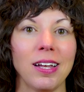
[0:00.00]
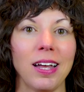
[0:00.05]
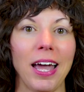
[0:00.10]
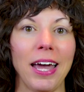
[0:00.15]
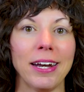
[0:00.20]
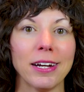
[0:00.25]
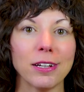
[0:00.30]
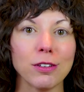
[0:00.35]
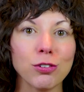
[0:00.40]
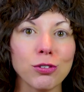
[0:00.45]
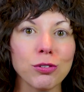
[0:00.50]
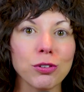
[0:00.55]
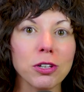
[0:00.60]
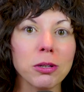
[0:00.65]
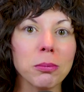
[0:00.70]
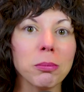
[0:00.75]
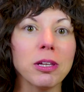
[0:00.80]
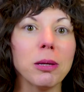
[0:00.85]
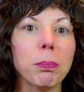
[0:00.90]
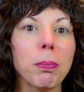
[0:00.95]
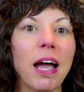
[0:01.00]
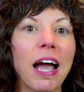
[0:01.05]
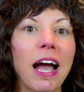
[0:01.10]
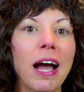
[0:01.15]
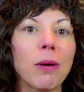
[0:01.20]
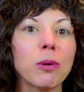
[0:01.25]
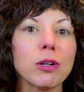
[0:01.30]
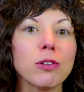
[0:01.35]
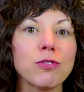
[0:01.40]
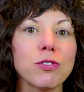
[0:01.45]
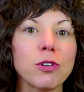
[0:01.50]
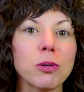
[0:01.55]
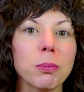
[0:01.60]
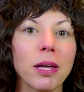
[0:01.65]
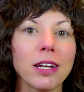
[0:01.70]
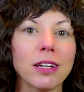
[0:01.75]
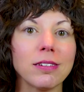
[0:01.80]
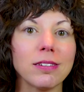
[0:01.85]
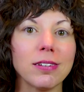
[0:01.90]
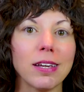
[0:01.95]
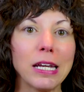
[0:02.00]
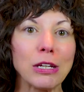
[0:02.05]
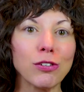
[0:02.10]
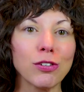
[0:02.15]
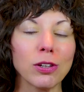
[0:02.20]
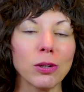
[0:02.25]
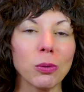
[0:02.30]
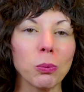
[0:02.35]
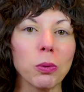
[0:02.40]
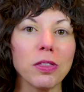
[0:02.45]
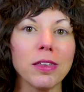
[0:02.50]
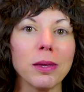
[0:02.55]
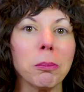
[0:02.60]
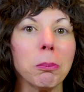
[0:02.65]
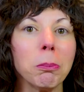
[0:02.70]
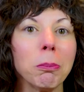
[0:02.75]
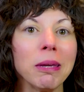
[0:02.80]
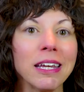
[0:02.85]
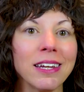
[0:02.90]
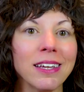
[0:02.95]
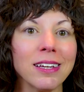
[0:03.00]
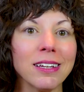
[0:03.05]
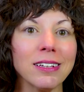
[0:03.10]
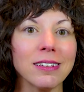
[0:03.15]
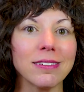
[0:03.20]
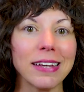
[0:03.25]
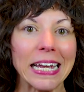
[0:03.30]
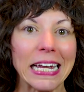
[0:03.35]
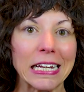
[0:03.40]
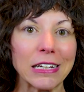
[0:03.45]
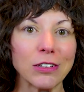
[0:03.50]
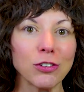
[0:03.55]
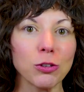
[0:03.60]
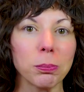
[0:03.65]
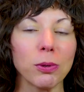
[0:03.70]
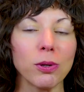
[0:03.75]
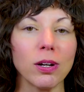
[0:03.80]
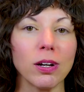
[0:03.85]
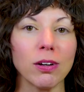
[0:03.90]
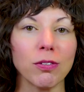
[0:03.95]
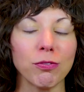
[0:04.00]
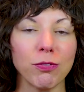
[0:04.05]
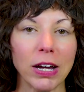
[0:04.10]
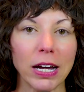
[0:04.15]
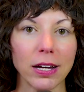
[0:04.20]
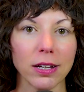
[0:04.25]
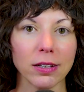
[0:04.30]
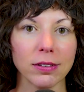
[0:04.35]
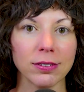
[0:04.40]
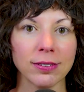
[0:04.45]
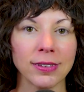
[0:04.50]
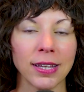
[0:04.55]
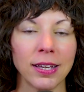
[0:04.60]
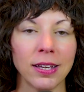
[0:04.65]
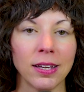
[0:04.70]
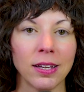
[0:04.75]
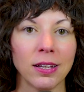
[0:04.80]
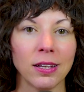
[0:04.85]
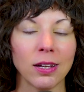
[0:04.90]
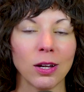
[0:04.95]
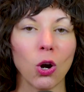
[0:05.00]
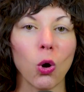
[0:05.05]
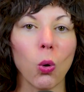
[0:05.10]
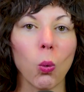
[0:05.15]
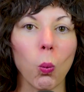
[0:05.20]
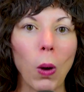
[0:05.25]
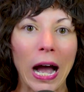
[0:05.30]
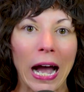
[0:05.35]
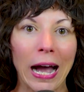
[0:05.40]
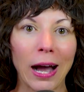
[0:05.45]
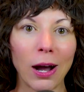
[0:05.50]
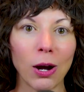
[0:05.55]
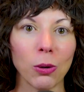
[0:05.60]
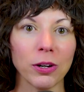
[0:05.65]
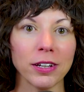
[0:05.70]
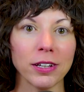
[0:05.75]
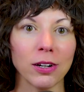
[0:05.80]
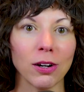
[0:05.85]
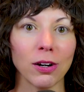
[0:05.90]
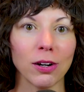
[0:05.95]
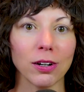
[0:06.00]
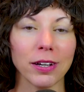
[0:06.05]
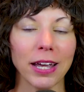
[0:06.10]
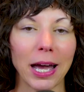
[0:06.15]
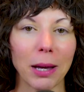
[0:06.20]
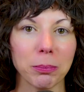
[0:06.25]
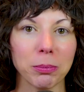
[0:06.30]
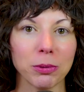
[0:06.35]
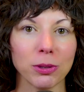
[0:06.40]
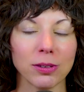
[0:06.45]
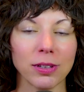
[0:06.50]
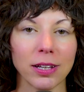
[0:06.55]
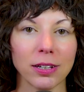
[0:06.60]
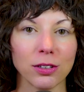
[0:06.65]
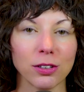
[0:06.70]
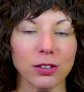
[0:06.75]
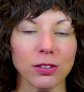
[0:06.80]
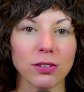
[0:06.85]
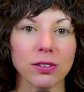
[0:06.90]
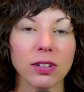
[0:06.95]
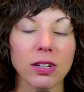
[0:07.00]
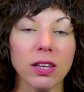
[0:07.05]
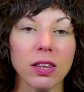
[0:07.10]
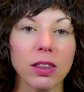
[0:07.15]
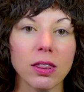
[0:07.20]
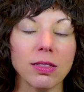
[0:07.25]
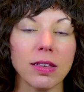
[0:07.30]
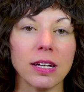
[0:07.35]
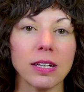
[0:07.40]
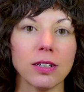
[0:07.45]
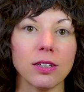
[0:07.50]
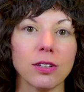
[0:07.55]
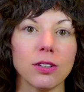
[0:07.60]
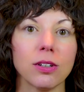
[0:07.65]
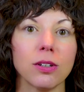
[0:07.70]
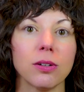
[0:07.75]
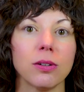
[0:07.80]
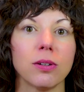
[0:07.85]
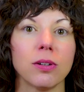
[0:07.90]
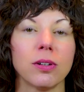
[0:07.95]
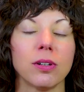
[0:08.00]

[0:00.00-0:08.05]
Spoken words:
An extremely powerful meditation with immediate tangible effects. Wow, in all capital letters. Thank you.